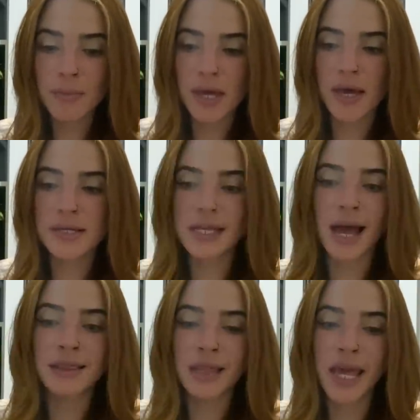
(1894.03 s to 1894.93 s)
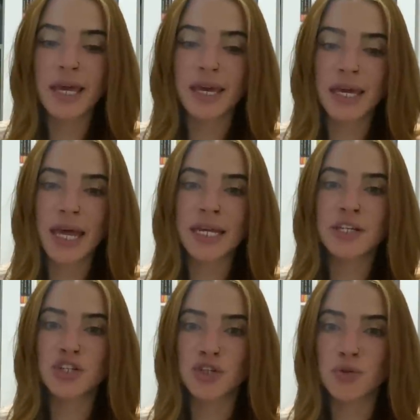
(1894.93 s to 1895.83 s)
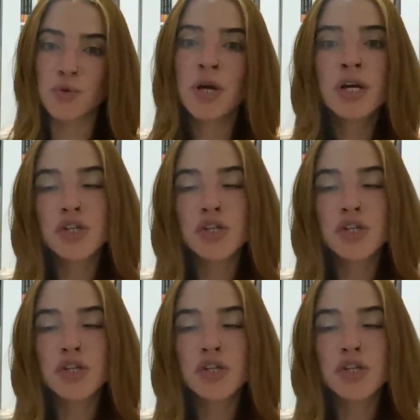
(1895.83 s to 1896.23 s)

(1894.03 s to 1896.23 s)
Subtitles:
Because I like getting to